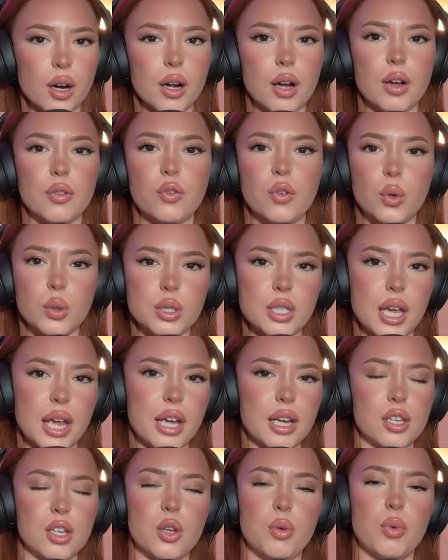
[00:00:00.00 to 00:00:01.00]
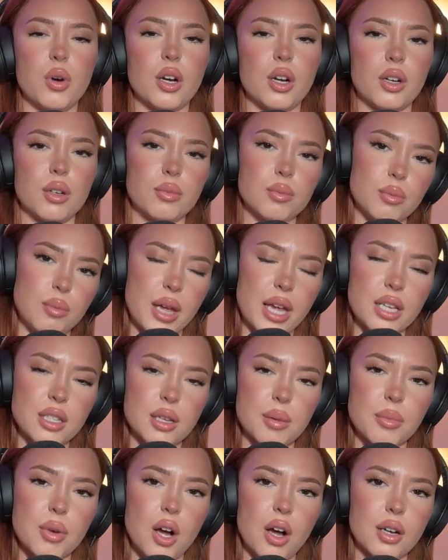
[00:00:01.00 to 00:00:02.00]
a full day and you want to make
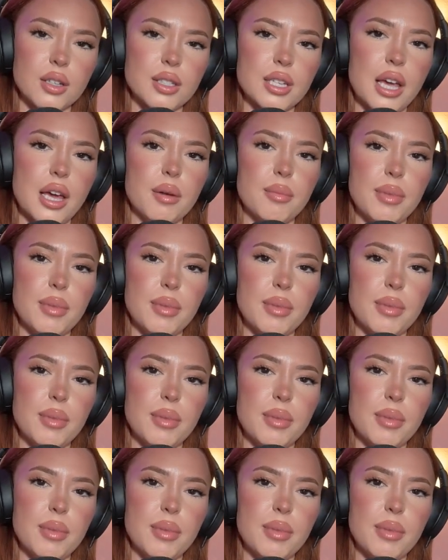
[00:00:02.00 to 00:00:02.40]
some content,